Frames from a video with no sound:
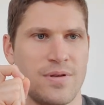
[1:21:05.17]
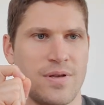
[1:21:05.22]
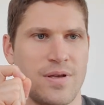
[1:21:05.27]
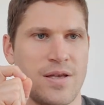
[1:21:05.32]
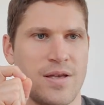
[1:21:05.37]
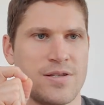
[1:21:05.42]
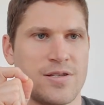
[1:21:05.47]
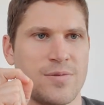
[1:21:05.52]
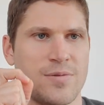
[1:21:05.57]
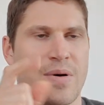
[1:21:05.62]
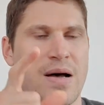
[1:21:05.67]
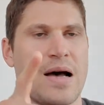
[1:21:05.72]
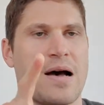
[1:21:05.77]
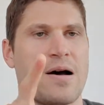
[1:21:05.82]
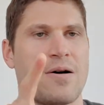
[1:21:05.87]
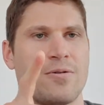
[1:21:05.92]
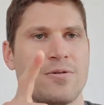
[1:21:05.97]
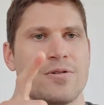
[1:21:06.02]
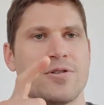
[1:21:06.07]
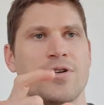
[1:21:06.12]
It's
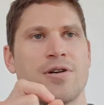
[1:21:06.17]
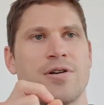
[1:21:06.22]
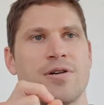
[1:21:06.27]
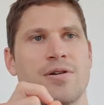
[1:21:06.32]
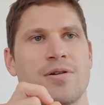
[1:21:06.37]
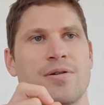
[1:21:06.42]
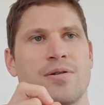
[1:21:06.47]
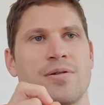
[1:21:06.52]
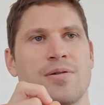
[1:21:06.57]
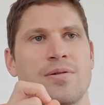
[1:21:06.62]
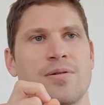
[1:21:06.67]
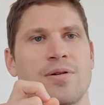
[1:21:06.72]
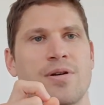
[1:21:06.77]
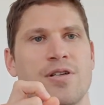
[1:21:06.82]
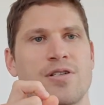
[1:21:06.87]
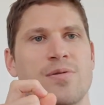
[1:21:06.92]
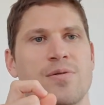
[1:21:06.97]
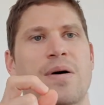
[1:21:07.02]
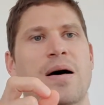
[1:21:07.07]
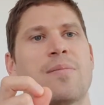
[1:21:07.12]
about
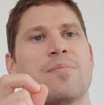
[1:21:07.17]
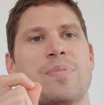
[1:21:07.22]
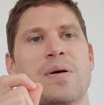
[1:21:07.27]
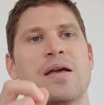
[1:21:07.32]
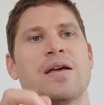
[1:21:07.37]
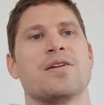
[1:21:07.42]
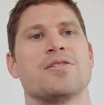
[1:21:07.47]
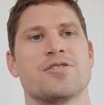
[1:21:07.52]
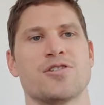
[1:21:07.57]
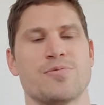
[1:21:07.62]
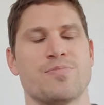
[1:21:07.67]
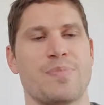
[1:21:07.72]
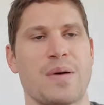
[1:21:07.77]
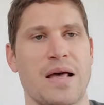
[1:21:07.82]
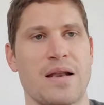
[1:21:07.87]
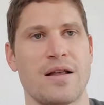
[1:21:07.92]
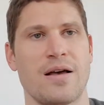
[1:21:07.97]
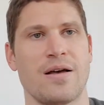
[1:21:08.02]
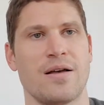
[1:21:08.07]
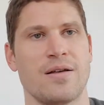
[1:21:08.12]
being just
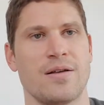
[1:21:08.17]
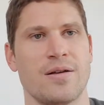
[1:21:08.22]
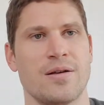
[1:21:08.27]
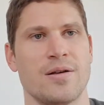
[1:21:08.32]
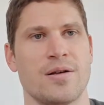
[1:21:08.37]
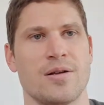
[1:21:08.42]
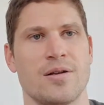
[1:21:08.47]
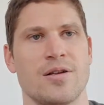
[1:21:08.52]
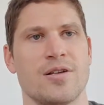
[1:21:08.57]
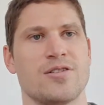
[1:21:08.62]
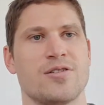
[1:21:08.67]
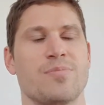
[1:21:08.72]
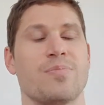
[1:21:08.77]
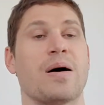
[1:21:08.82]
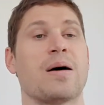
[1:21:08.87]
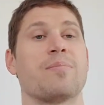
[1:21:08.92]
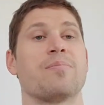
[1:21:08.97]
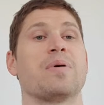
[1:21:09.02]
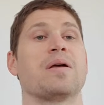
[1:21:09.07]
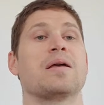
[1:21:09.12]
better. It's
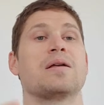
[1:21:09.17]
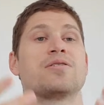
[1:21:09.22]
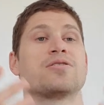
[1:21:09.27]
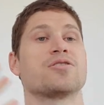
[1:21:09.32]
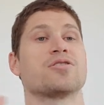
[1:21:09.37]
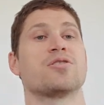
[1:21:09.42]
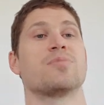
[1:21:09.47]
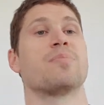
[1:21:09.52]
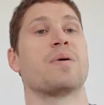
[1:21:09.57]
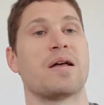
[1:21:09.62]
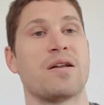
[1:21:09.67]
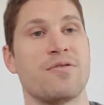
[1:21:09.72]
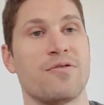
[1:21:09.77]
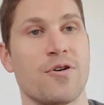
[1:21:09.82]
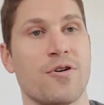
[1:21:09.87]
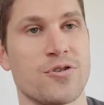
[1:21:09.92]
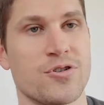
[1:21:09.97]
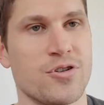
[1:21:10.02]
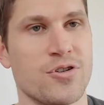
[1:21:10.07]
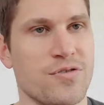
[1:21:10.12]
about being just a better
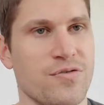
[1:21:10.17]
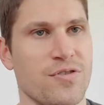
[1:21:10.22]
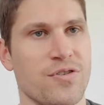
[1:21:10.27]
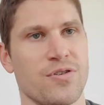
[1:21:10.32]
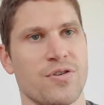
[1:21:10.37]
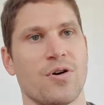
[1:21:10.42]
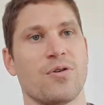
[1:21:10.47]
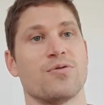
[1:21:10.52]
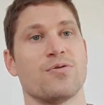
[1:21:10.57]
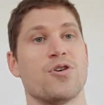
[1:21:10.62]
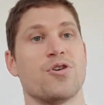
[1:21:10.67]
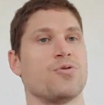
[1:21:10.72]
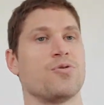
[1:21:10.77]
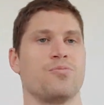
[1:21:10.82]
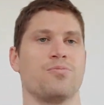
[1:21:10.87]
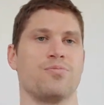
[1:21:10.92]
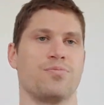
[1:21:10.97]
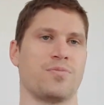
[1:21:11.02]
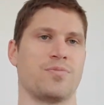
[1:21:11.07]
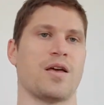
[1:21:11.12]
version of
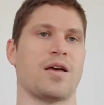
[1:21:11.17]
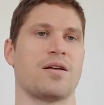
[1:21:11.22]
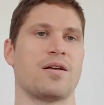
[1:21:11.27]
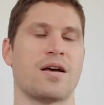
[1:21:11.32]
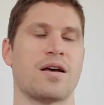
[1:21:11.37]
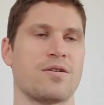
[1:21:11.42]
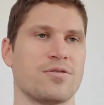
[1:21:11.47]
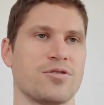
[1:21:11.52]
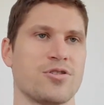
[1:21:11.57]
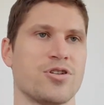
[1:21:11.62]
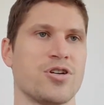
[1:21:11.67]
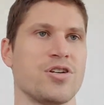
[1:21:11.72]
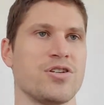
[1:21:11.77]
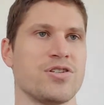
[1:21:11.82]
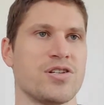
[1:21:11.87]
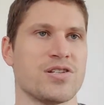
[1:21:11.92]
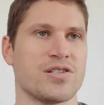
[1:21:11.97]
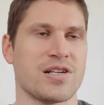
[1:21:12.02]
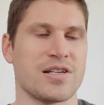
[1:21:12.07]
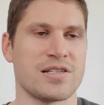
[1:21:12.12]
you. Yeah. Now, as
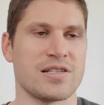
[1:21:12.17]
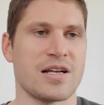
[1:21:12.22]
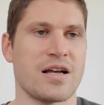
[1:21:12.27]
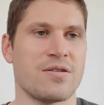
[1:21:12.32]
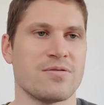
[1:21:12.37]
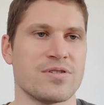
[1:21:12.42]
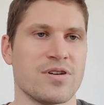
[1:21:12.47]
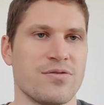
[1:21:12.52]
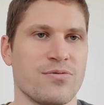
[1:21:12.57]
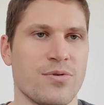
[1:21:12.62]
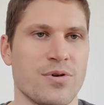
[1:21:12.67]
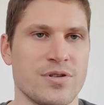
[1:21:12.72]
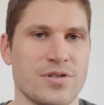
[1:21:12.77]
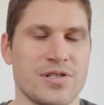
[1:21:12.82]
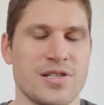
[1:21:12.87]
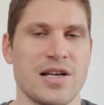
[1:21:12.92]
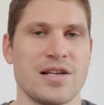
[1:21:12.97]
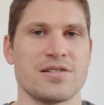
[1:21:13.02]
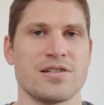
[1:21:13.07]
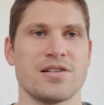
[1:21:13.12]
cheesy as that sounds, everyone
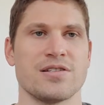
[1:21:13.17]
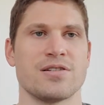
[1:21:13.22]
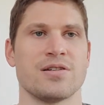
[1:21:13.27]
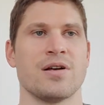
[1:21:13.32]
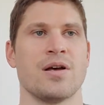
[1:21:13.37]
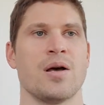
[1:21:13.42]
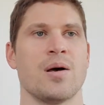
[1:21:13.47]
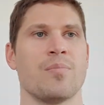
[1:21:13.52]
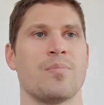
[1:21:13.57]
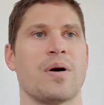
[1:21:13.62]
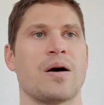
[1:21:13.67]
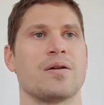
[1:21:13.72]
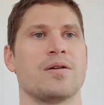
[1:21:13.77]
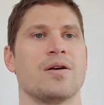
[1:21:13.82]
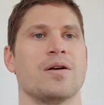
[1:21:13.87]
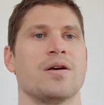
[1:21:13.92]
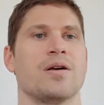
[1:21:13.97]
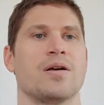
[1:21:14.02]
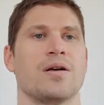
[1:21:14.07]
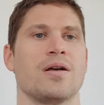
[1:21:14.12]
says it,
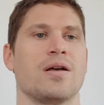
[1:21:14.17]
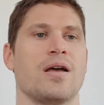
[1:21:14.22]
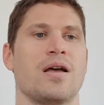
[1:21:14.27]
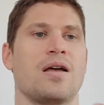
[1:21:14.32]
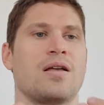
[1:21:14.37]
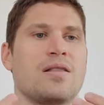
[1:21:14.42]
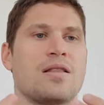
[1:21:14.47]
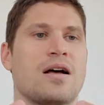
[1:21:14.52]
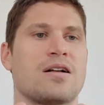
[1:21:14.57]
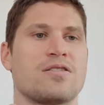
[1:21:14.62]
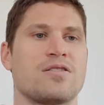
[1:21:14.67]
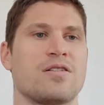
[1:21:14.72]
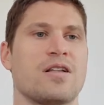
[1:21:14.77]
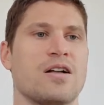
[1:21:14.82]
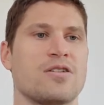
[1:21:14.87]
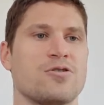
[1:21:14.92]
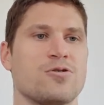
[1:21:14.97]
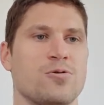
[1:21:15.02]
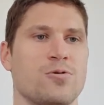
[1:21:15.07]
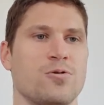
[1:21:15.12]
but
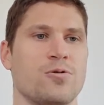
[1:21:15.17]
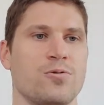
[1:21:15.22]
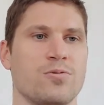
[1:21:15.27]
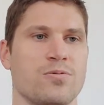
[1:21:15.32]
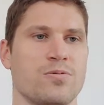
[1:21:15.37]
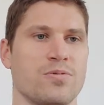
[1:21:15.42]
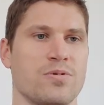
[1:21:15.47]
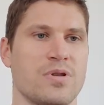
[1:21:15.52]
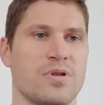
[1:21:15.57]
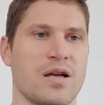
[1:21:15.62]
that's all.